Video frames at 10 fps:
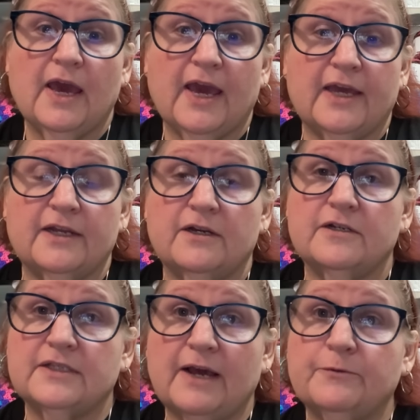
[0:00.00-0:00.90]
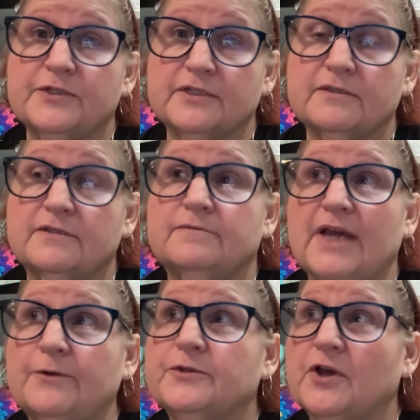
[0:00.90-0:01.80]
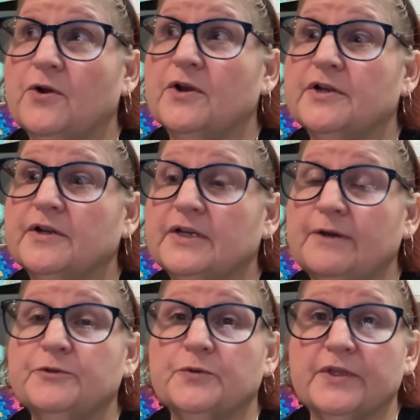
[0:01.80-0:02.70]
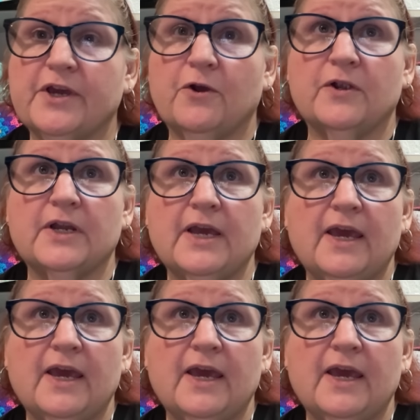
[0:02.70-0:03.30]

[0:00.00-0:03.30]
And that was hard. That was really hard.